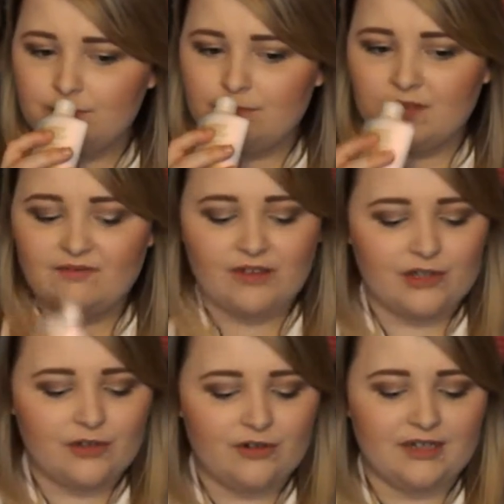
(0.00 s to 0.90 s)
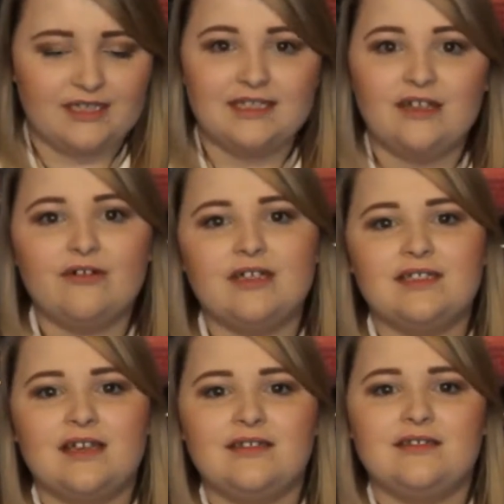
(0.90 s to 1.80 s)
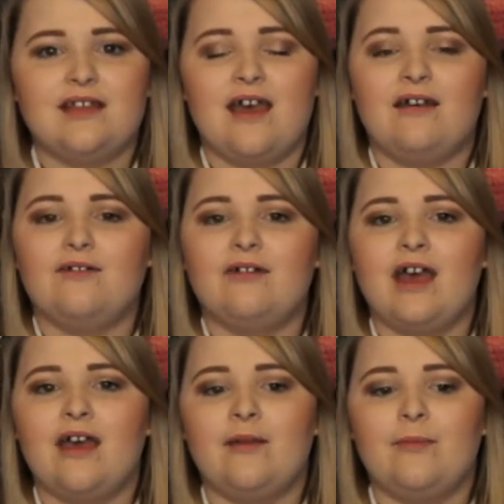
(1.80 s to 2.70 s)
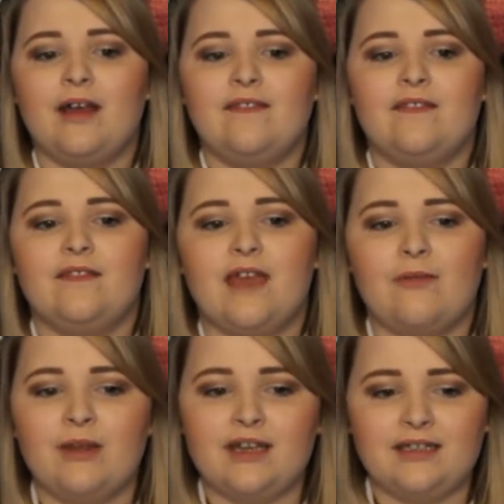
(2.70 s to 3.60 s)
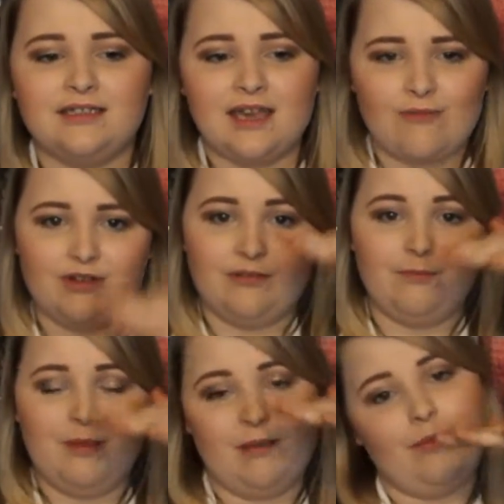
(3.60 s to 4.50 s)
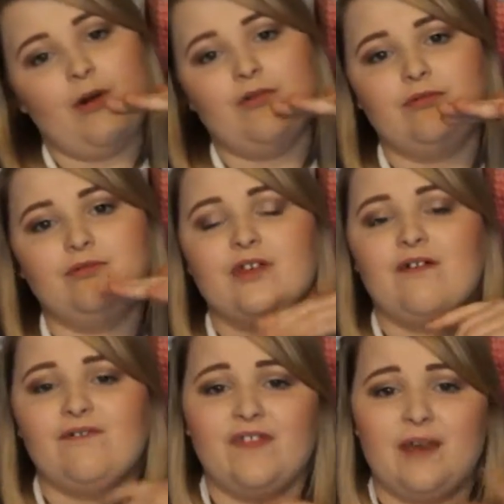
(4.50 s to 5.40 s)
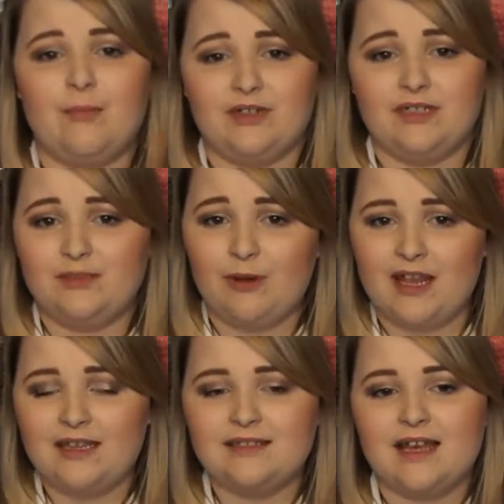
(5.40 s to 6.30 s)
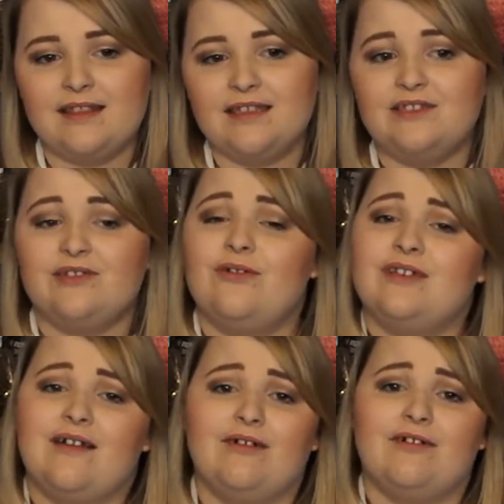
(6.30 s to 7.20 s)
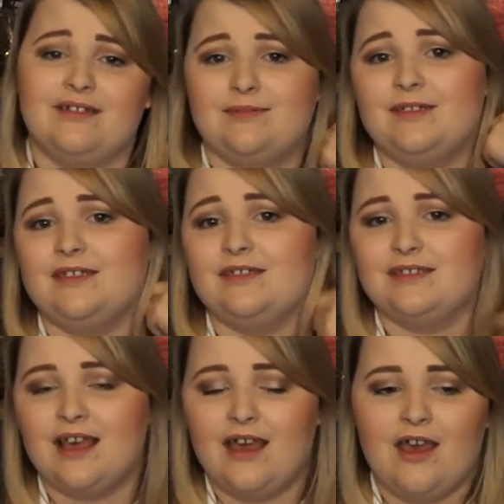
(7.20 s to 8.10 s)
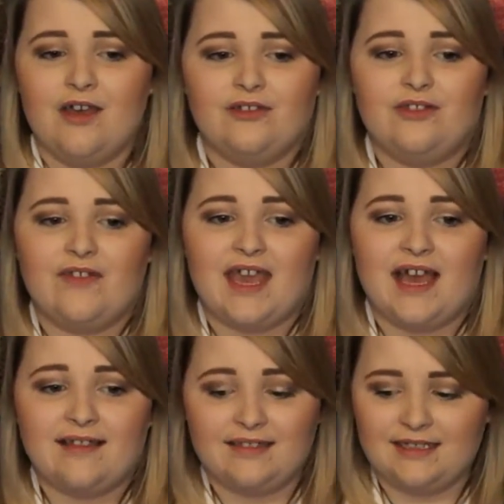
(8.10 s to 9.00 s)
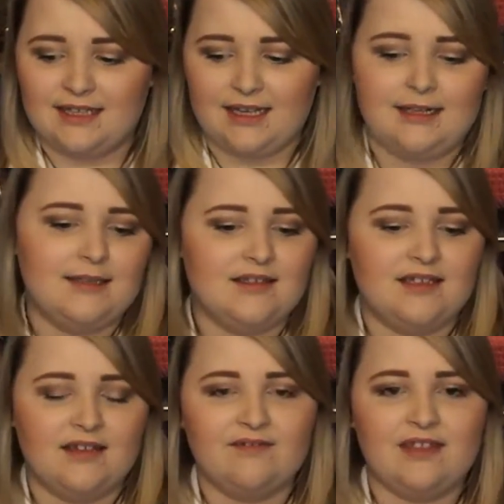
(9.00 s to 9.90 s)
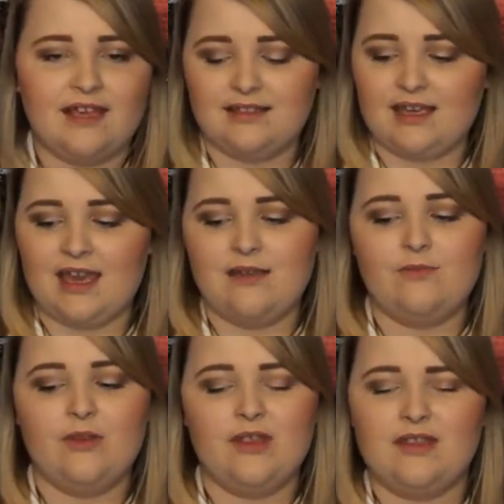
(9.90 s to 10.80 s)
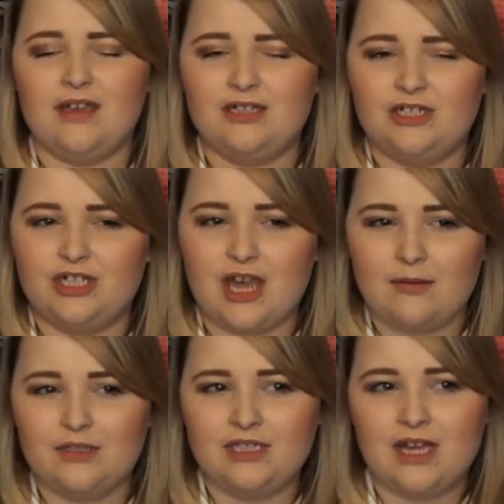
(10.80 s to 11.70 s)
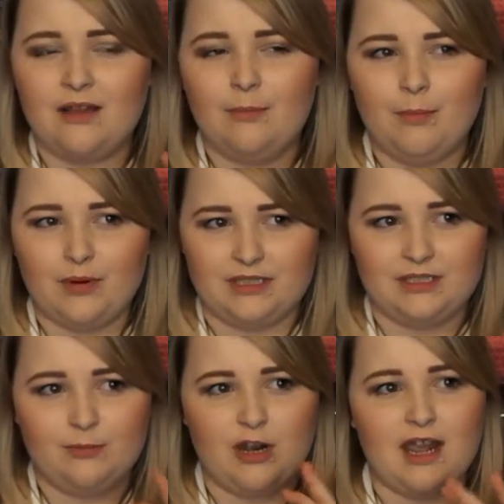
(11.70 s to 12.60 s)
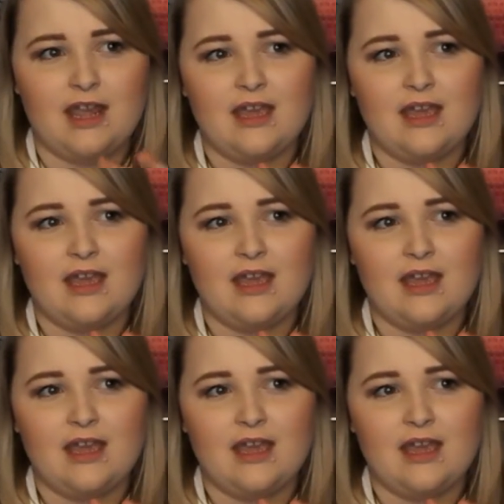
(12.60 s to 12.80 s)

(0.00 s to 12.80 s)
Victoria's Secret scents now, and I went in to get one of the big bottles of their body sprays, and they'd sold out at Christmas. So they had these like little gift sets that came with a shower gel, body spray